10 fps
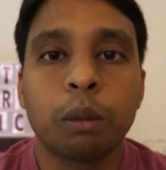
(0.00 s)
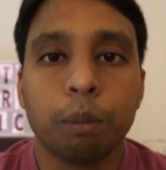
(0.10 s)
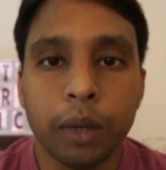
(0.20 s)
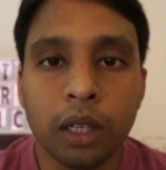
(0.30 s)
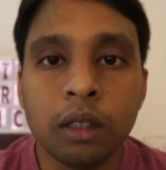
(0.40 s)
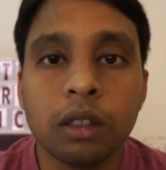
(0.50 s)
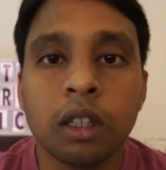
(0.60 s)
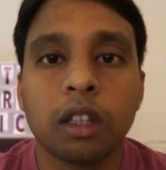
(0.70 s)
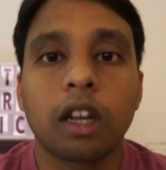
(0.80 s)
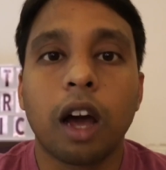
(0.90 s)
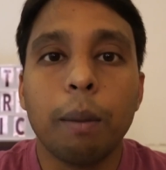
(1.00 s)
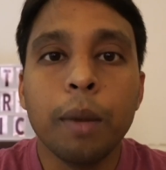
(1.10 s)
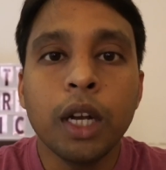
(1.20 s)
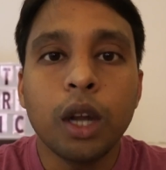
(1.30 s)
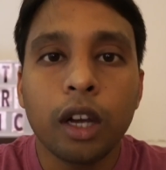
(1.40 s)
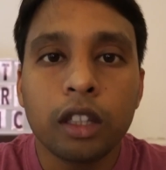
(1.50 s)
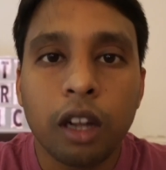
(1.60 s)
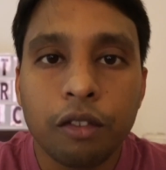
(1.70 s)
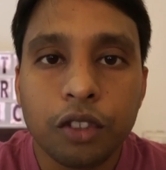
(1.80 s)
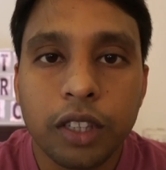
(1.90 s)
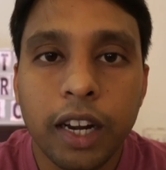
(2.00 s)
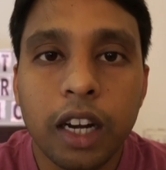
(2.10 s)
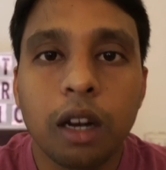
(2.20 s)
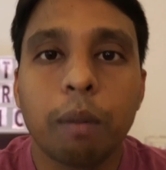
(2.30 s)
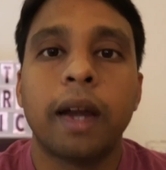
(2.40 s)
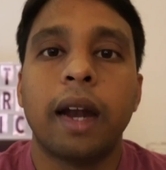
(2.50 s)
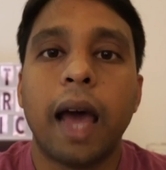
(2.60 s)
means the coming together of state by an